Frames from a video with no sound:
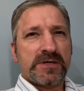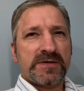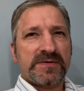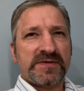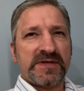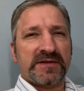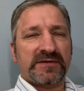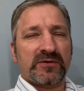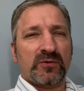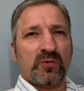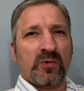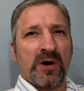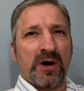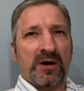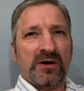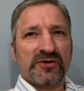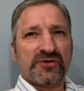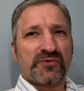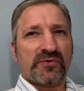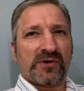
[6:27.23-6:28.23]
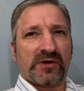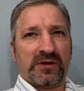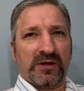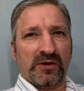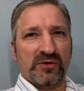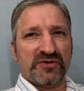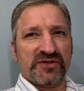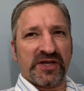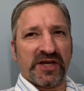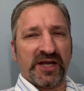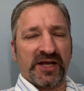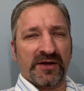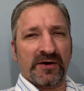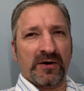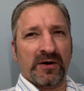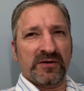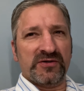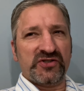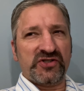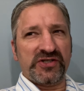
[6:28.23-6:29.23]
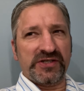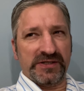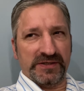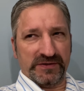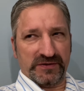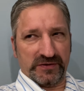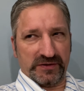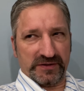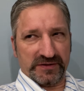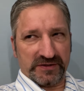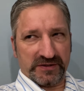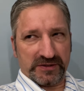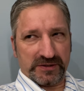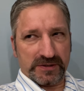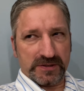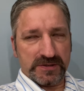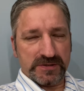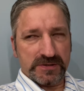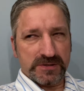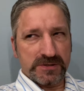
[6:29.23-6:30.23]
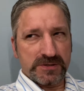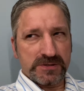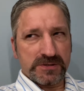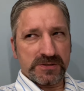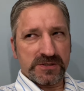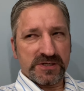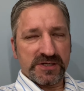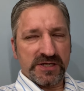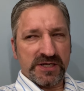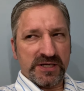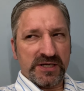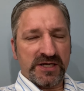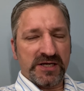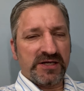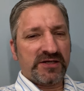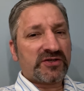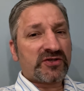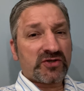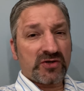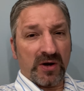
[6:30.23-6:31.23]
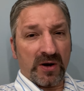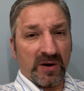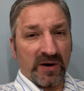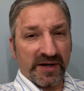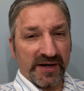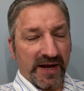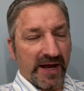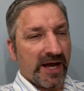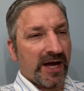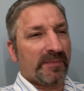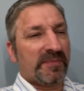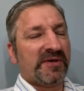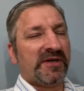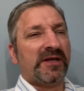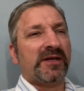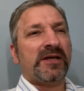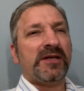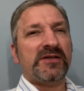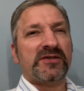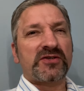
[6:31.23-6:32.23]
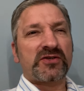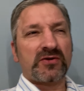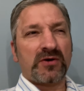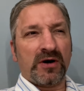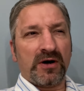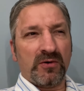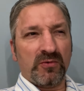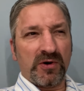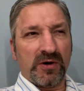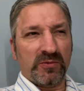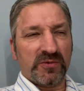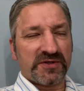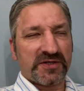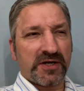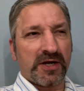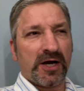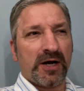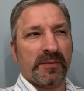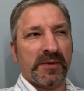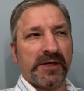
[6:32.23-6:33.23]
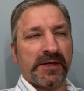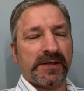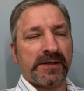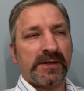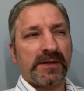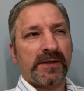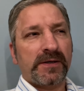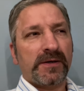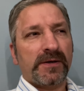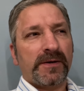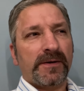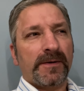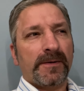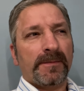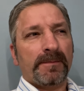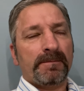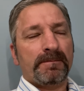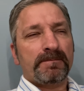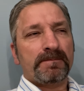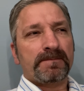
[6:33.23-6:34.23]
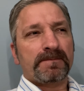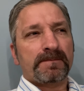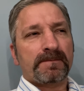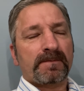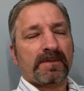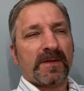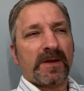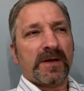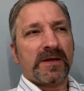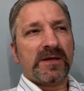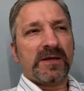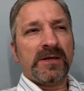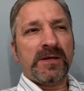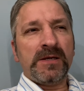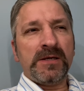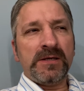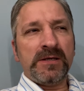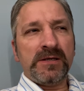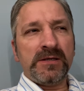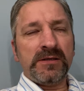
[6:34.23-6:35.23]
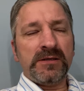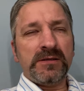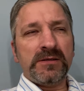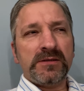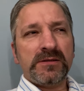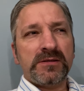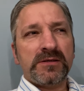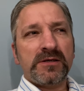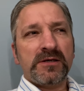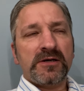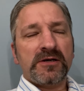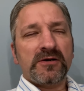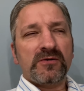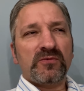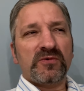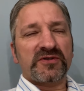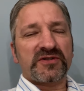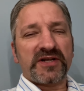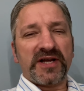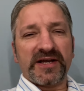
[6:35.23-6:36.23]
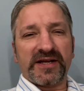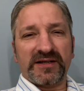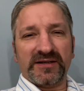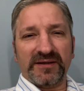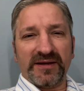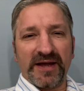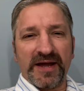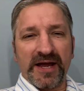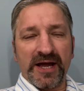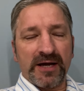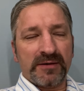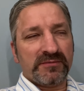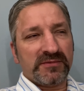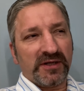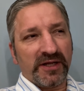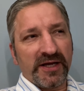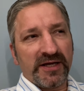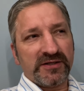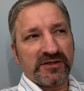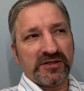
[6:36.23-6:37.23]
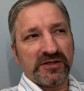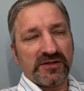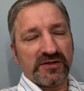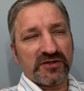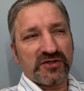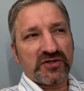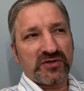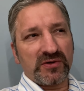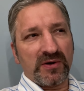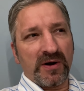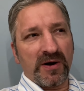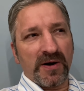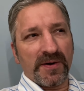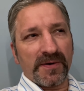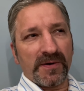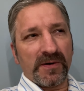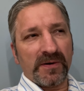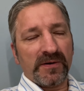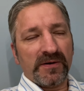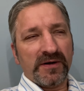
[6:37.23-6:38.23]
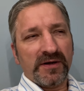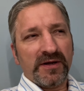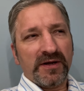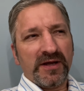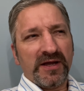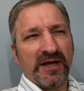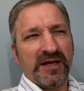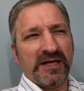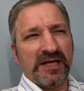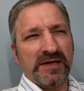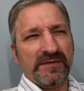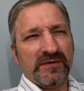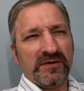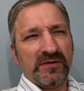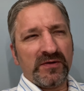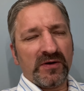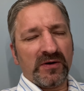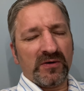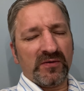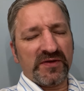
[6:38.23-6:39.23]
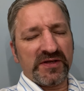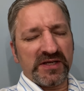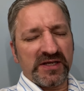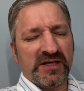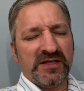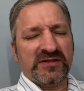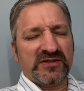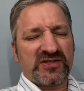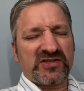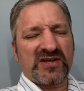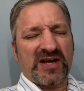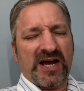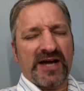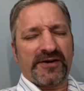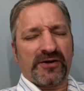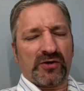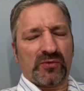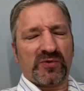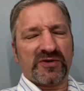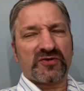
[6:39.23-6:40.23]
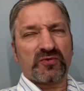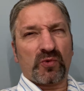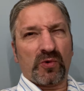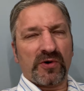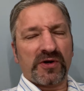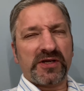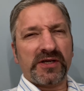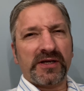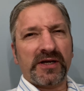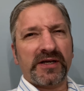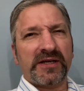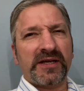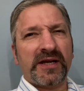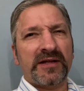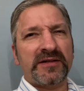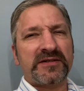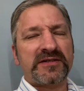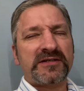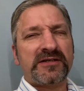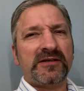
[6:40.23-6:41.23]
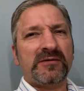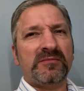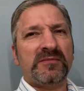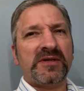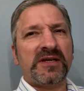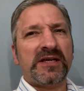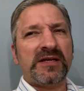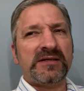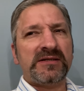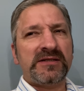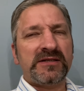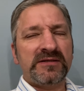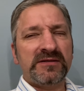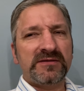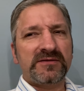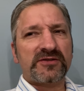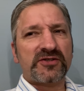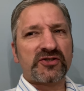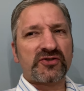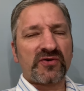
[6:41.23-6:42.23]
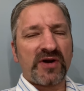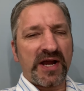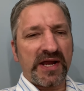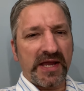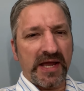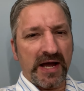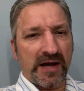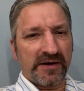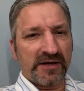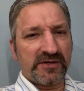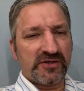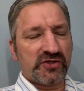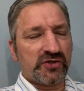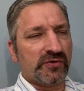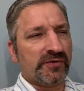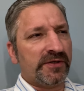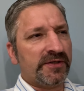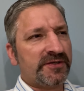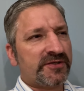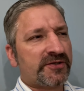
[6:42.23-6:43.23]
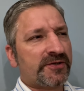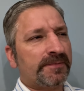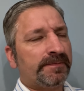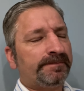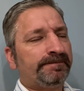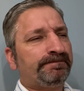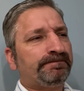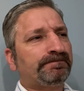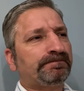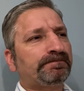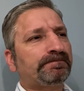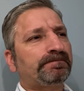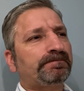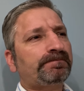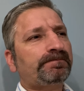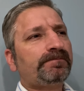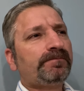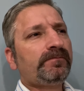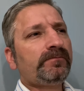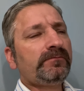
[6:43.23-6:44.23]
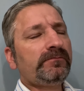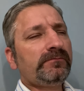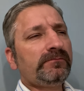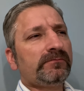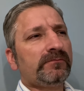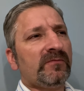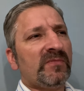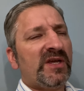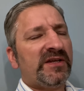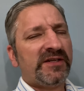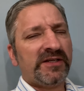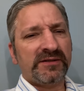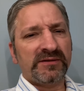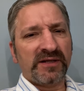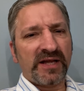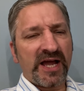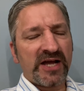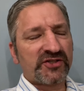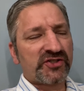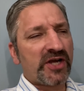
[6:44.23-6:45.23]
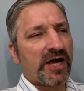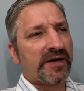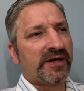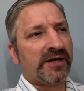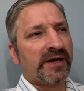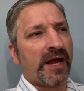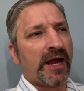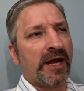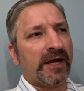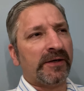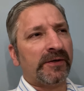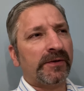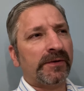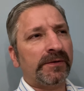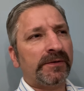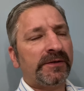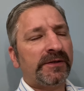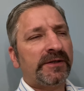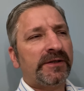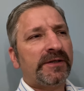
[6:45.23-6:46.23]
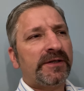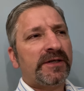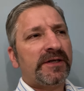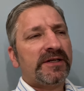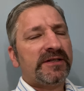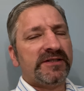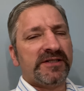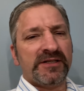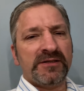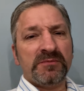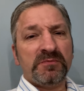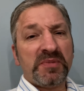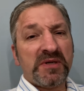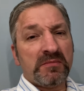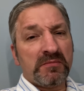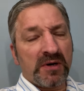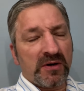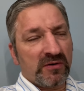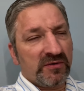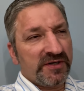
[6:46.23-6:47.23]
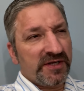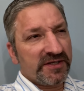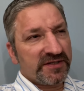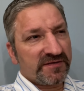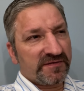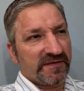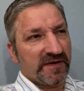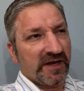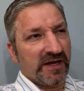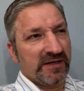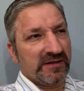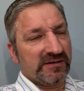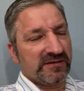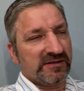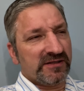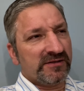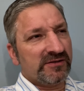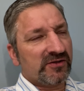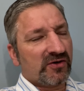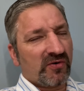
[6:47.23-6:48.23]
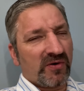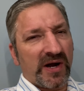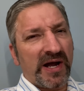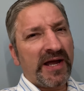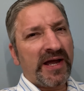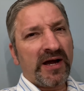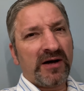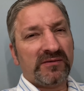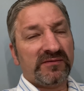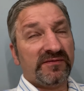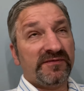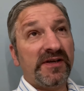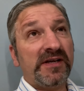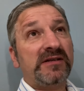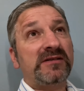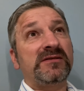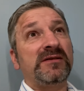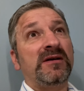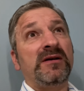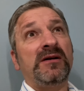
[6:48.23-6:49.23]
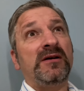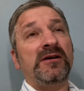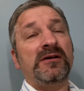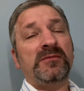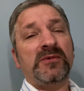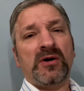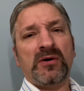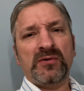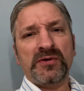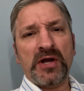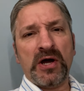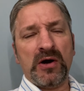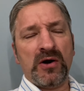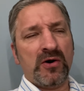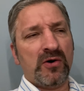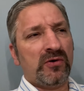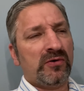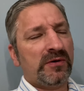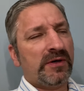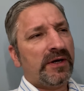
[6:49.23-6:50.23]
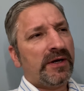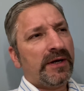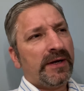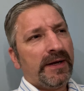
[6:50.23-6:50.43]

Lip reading: that the walls were closing in on Jesus. He saw it happening. He saw what was coming. He was like a lamb led to the slaughter. And even though the insider was working against him, he didn't strike out at Judas. He didn't lash out in anger, didn't bemoan his fate, didn't cry out, victim, oh no,